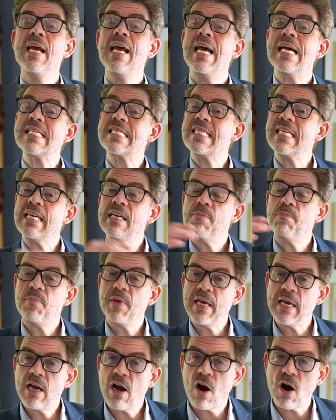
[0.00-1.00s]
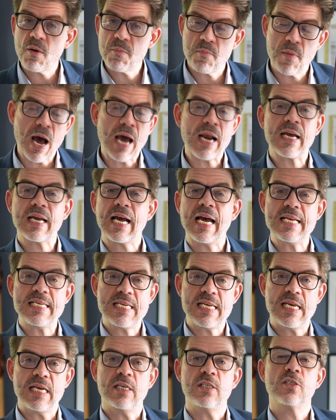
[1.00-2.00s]
and think big harmonic
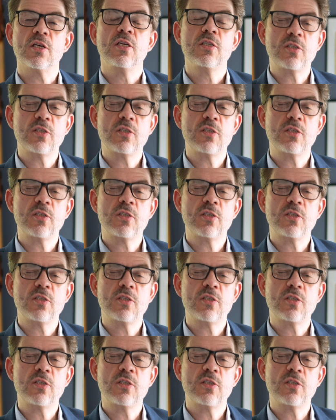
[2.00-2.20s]
ideas.